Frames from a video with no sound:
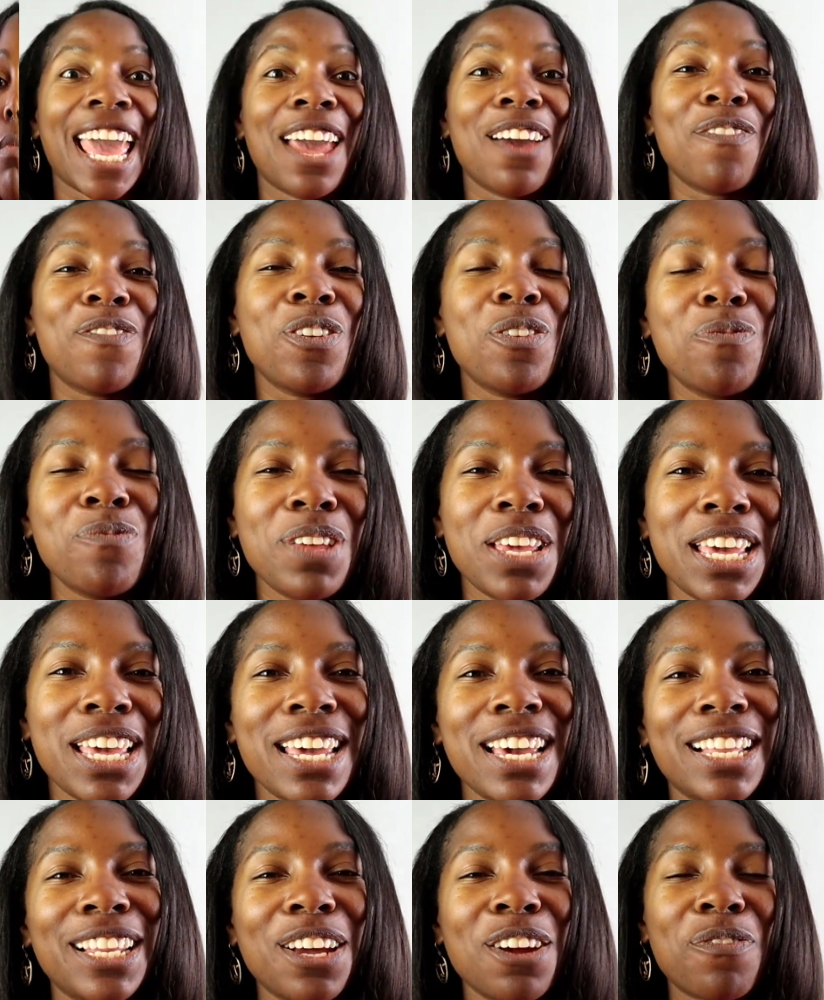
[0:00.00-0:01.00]
If you
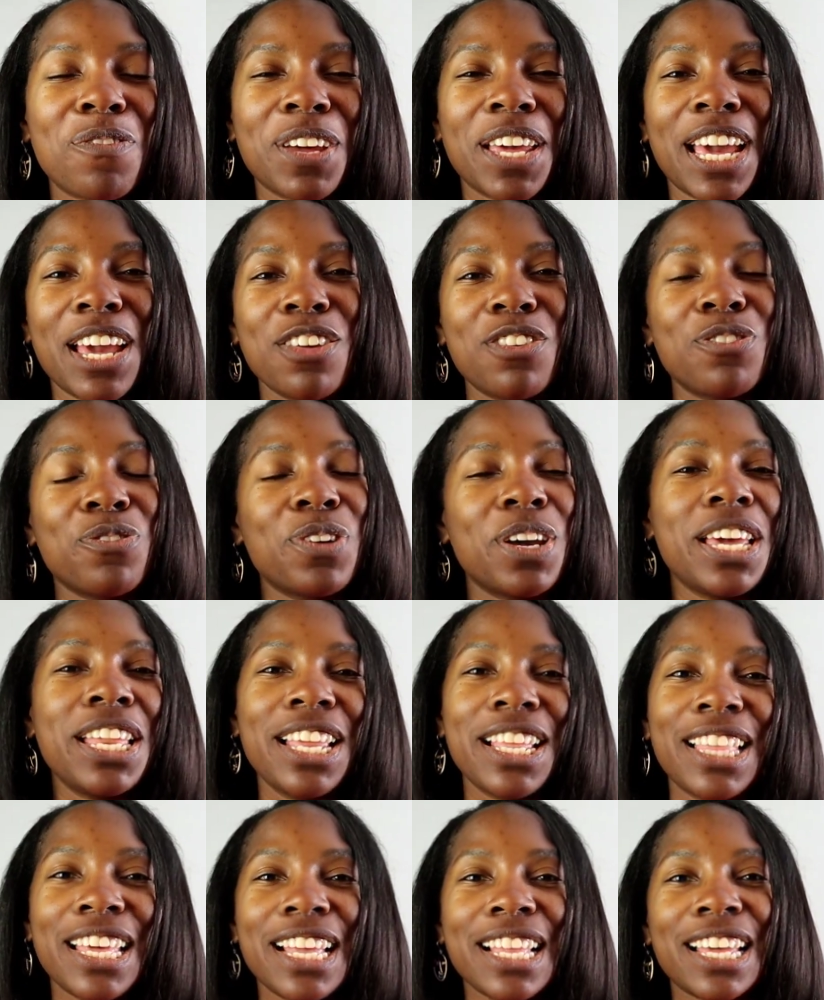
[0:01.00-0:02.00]
need clarification on
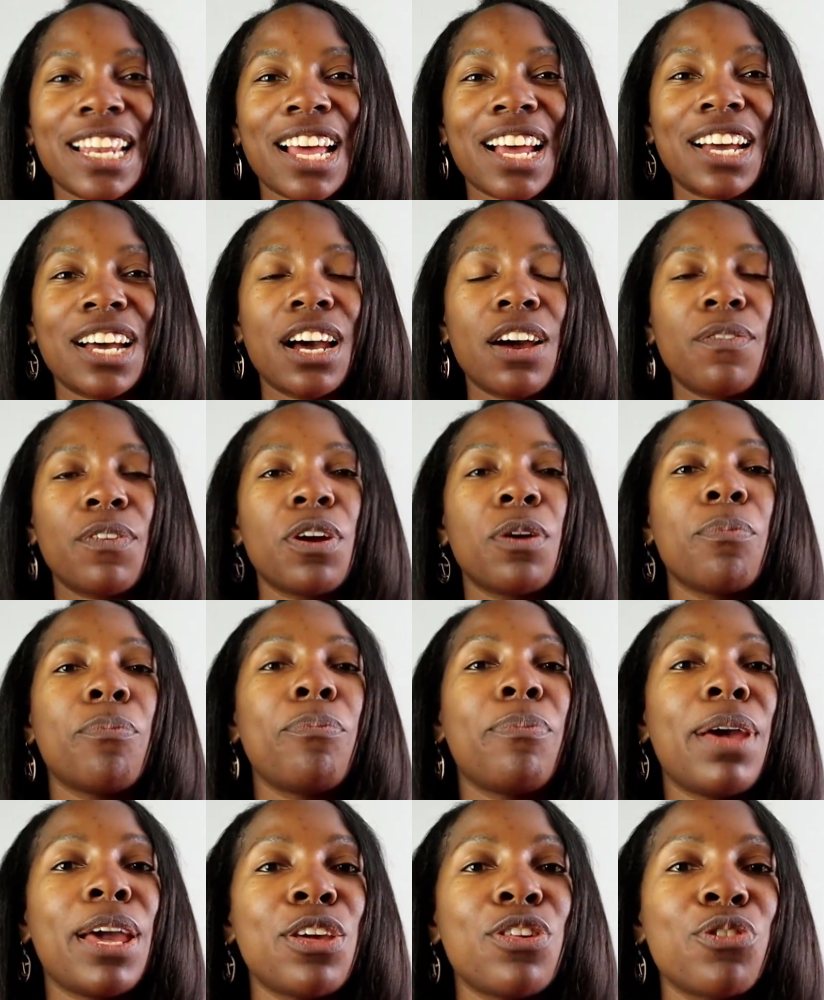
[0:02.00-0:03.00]
anything that I covered,
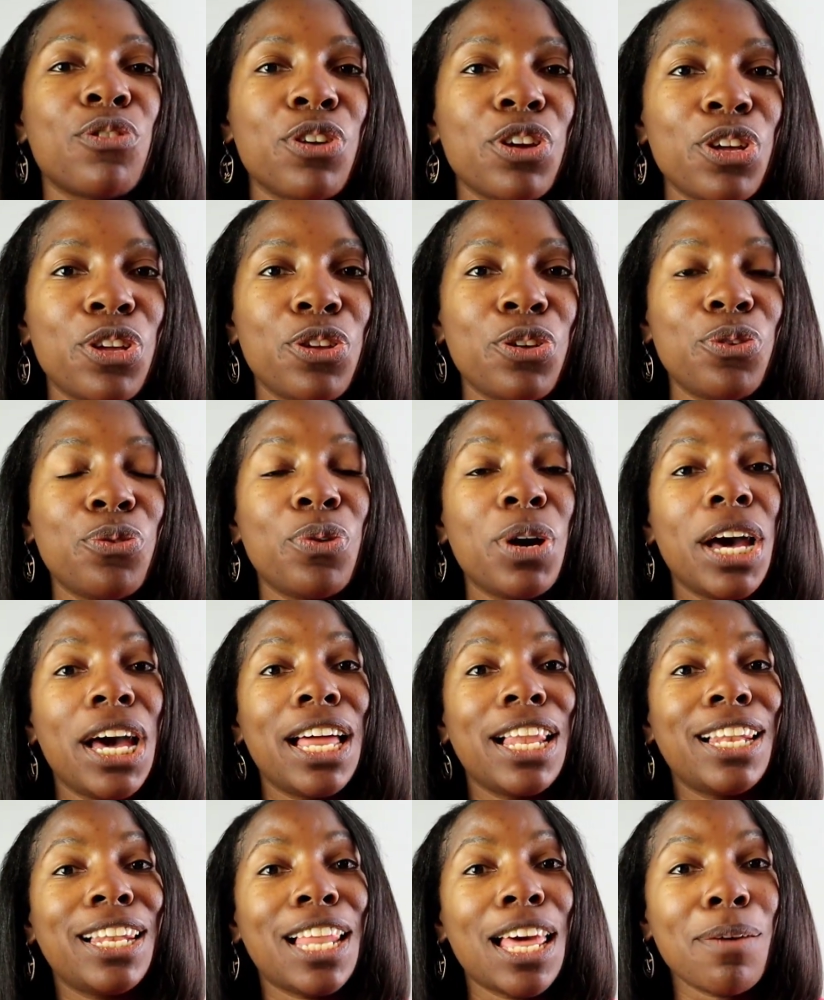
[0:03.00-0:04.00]
make sure you
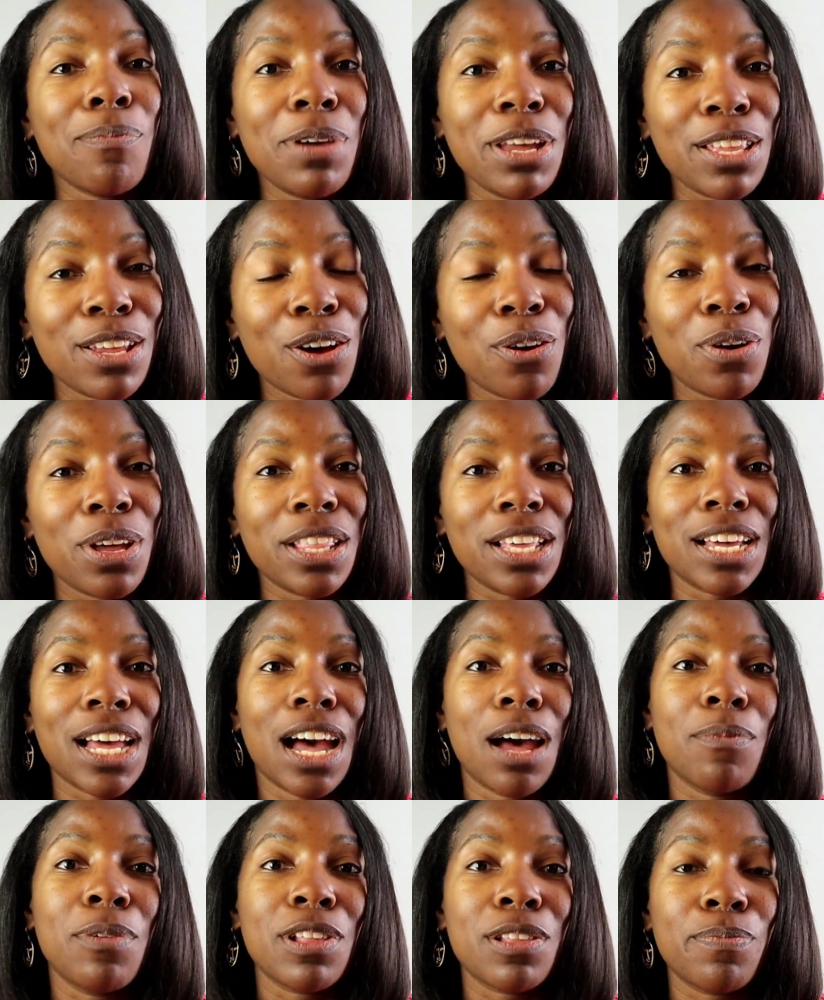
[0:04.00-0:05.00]
let me know in the
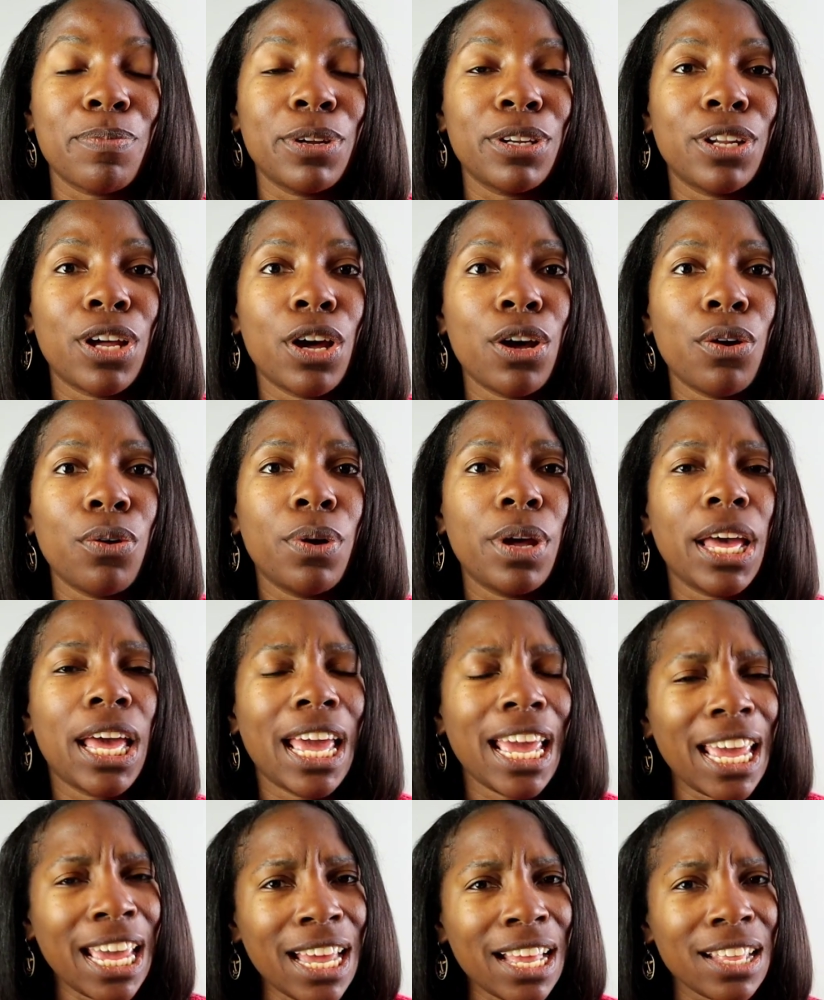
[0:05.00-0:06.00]
comments below.
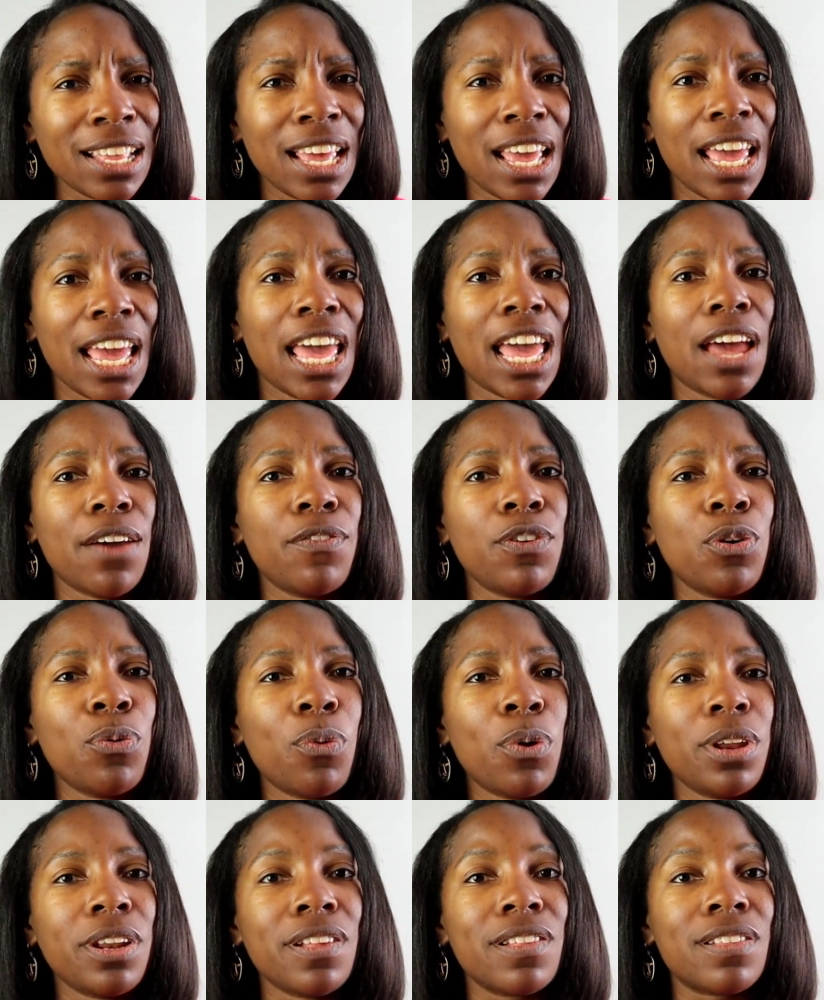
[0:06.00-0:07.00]
And if you
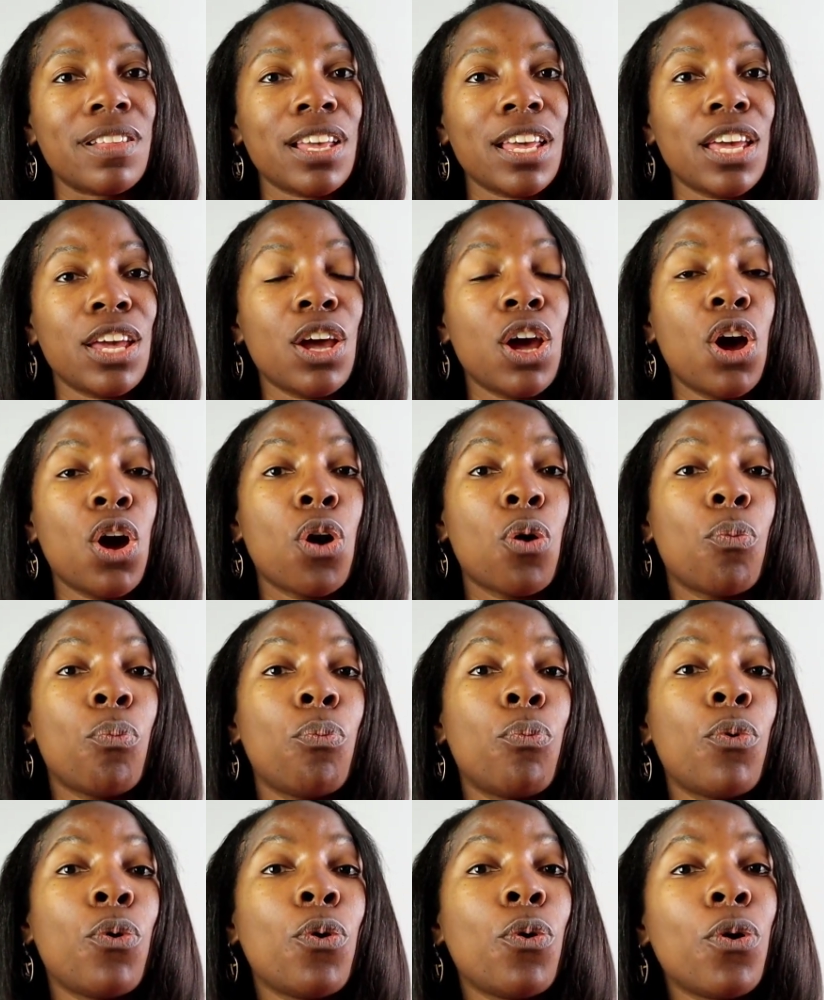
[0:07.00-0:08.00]
want to see
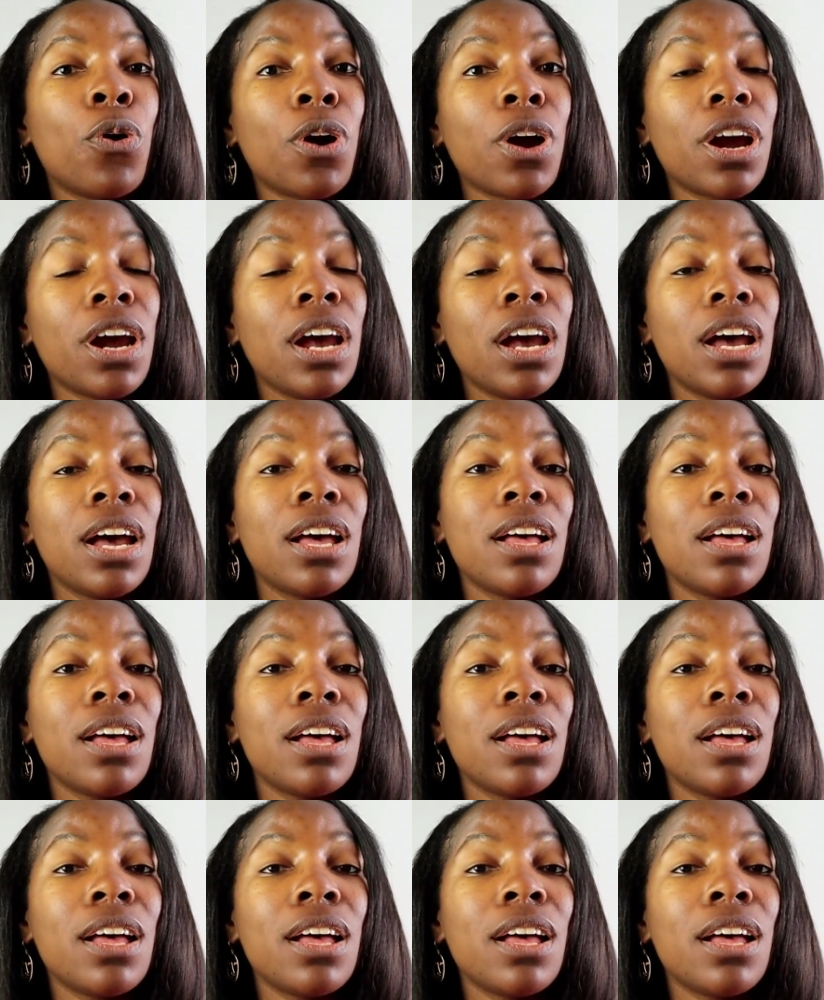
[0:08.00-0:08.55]
more